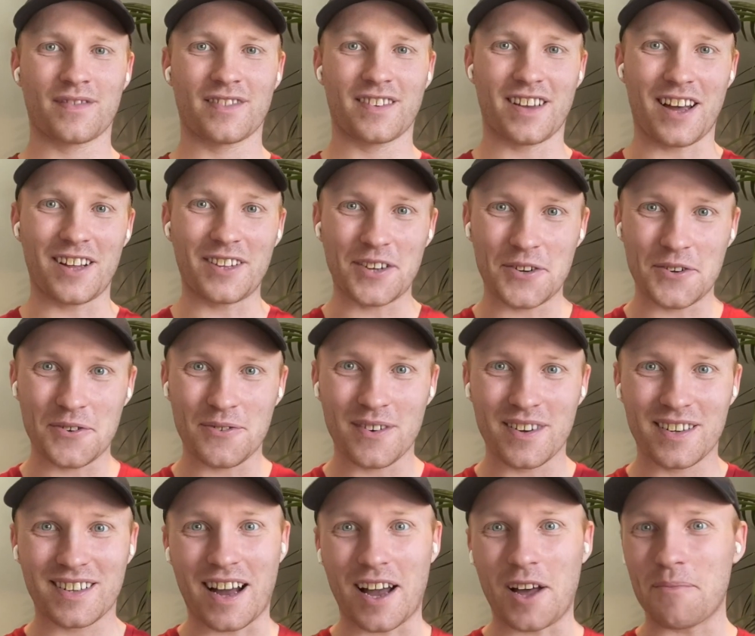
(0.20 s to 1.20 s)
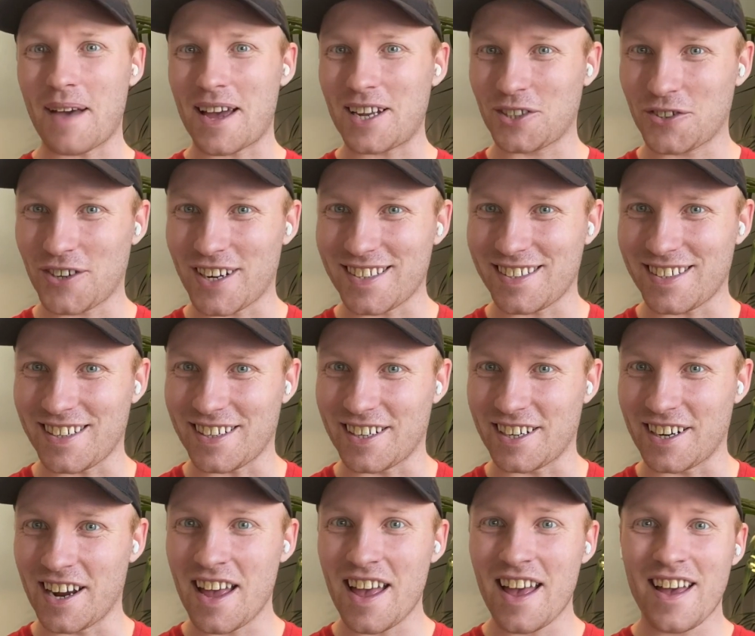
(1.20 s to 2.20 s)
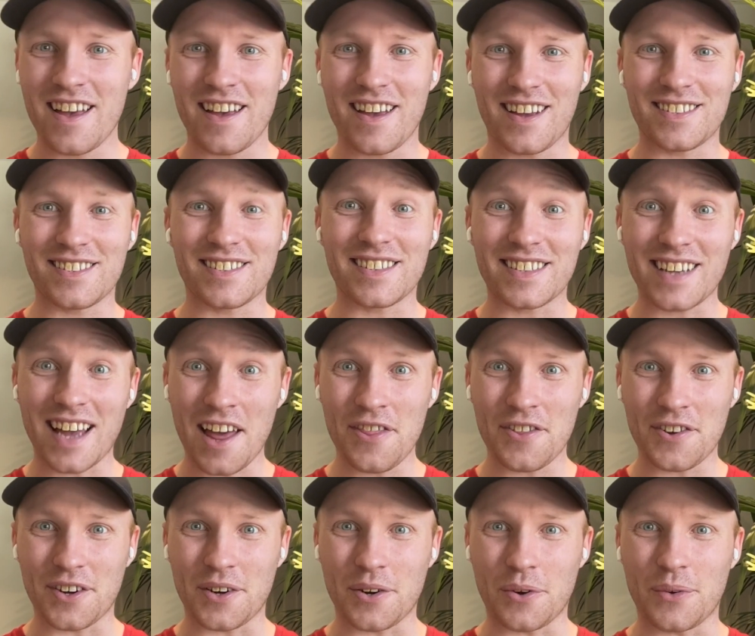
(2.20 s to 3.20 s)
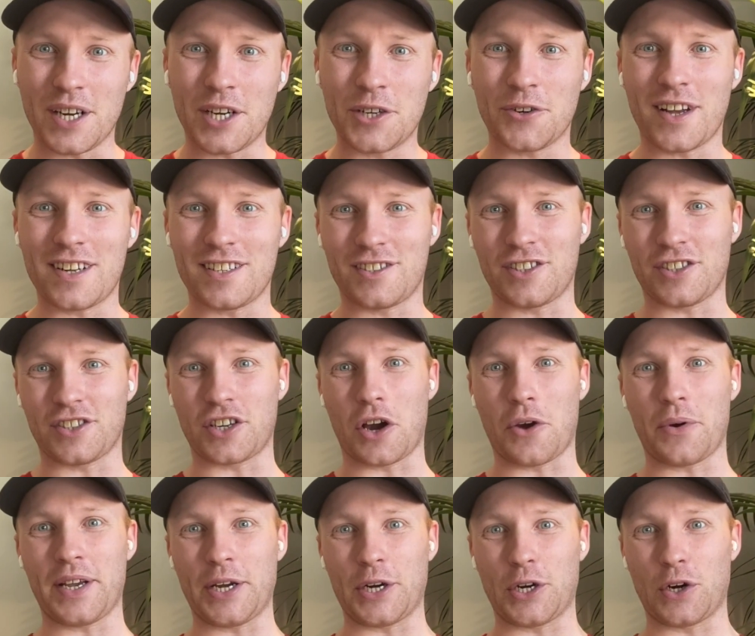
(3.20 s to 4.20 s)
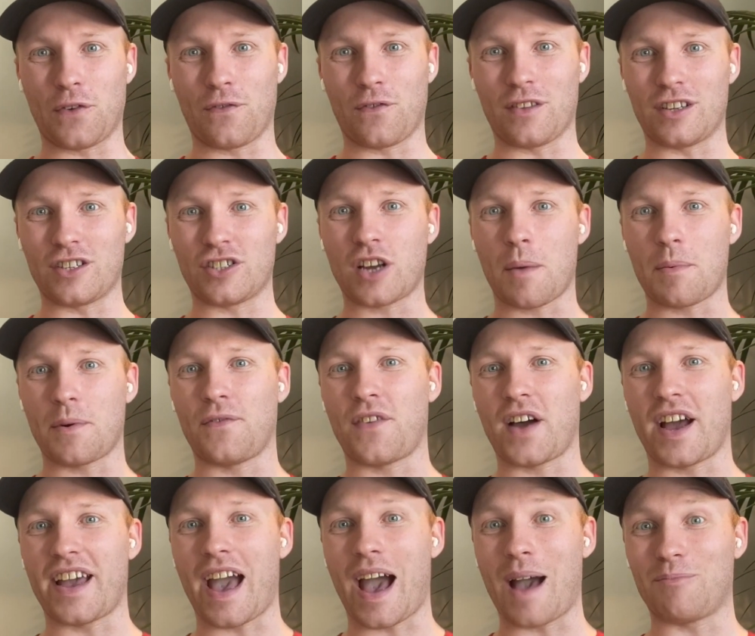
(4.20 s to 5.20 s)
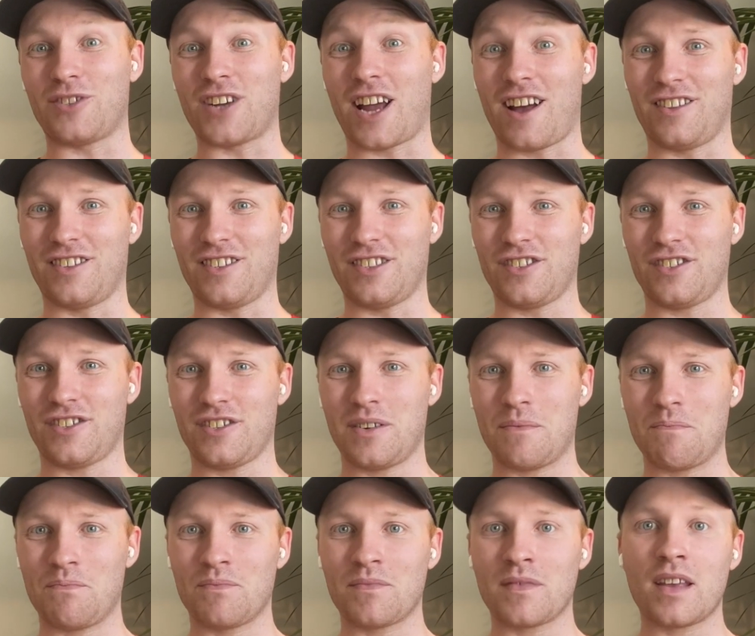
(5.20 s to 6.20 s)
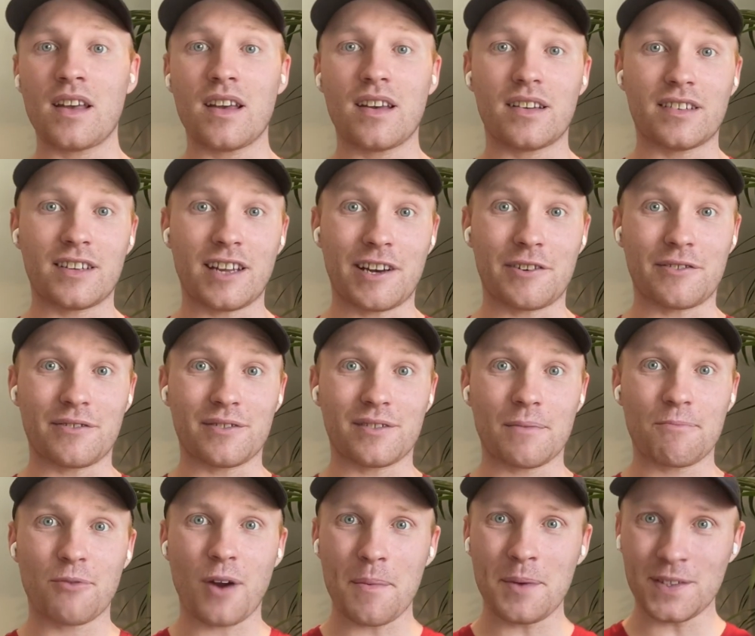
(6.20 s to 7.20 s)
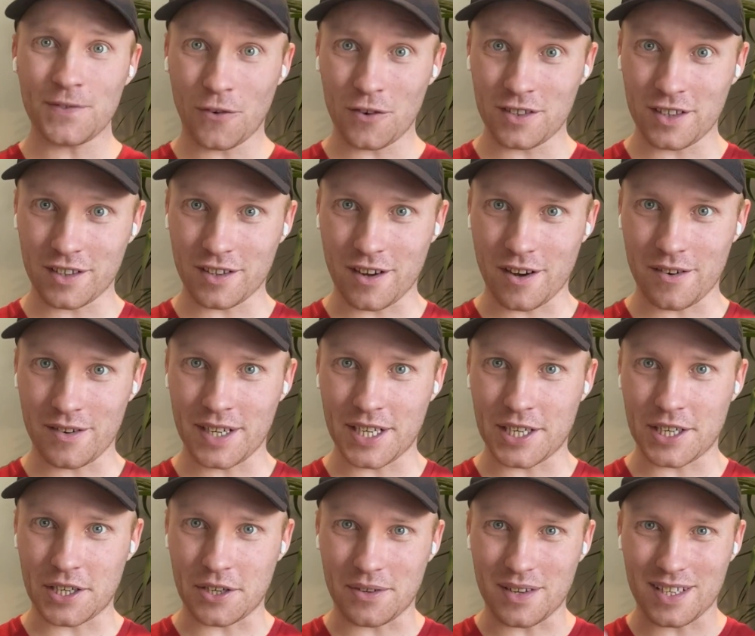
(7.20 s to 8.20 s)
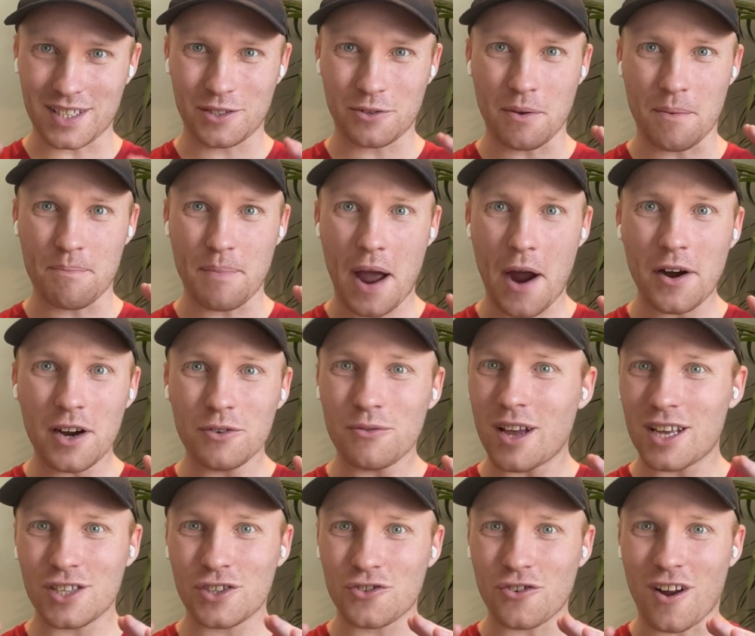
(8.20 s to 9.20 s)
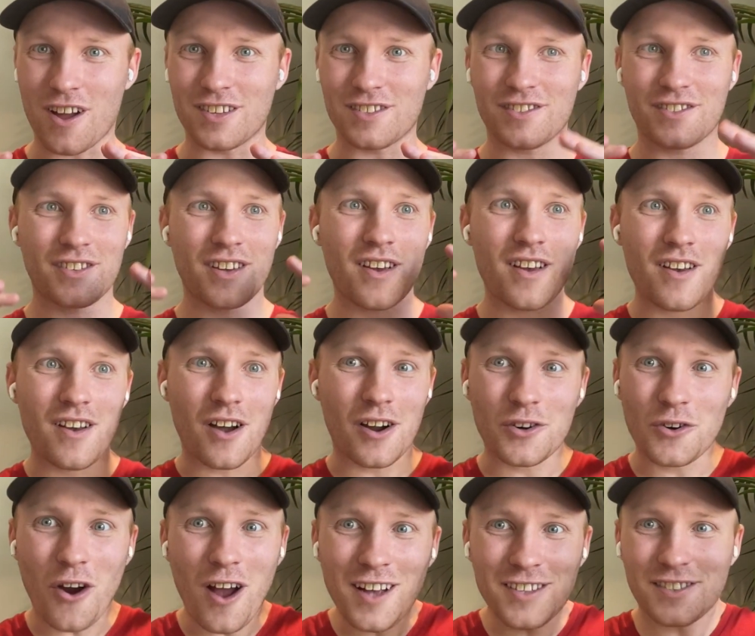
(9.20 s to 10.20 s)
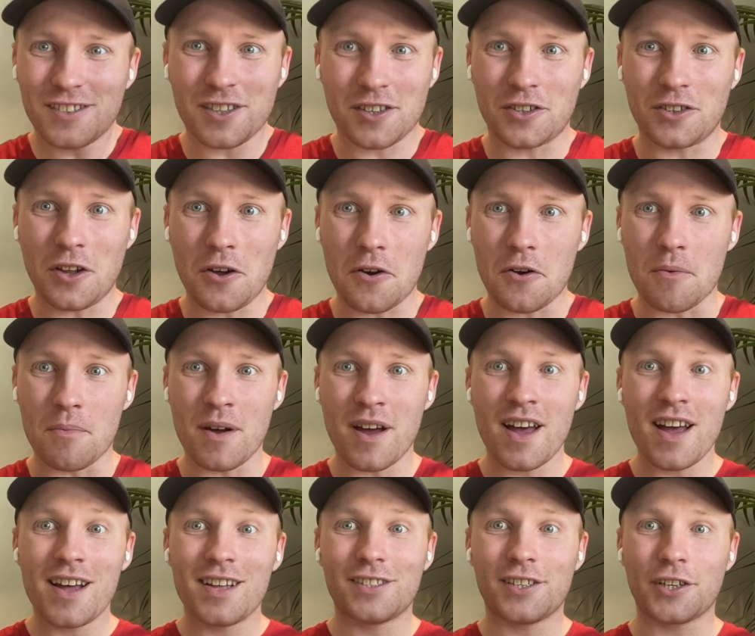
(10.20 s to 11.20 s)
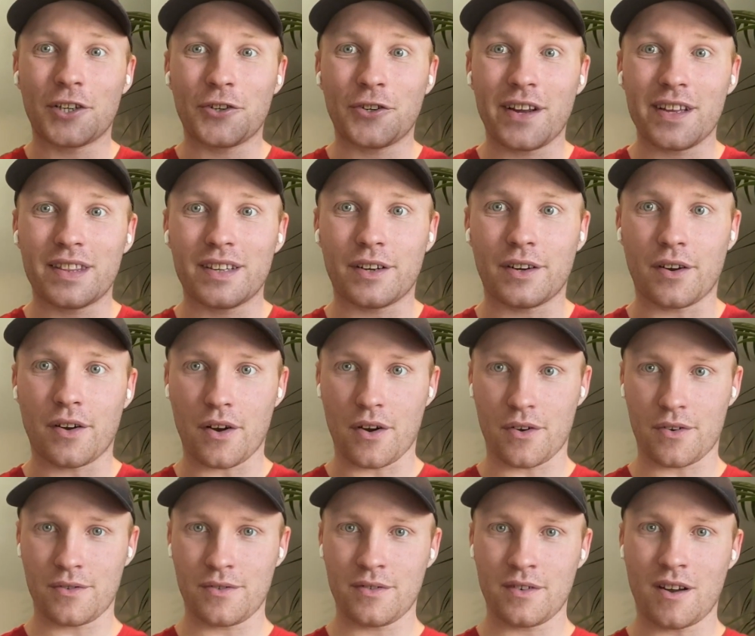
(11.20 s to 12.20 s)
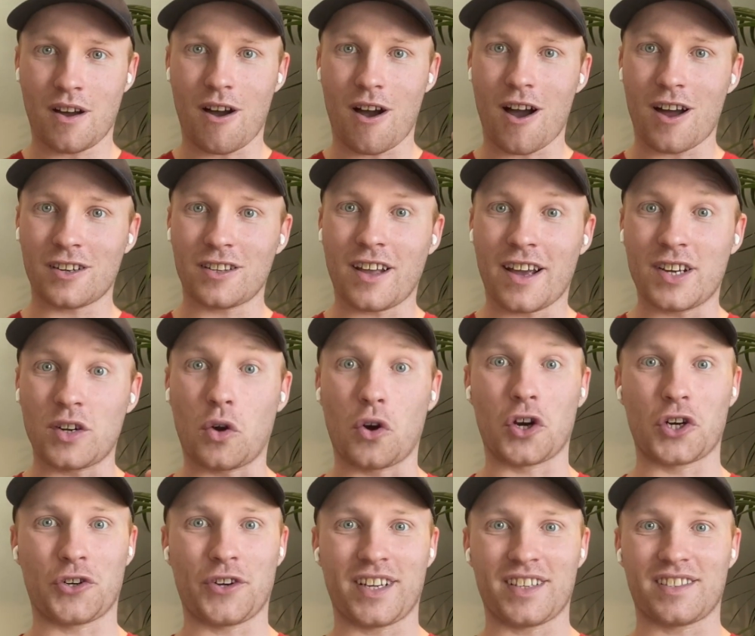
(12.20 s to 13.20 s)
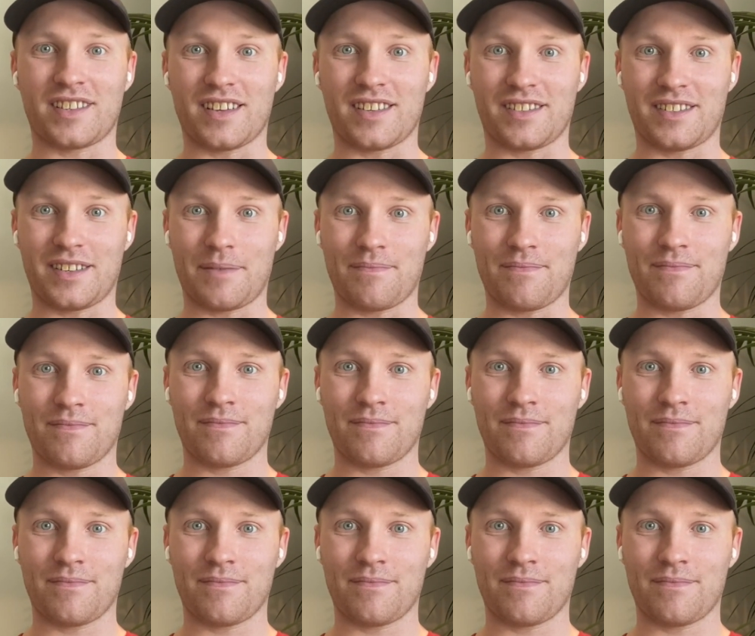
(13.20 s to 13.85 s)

Hello, Kyle, Matt, and Grace here, and together we created ToGo Hero for the Shopify App Challenge. Now, the premise for ToGo Hero is to empower restaurants across the globe to create their own online ordering system.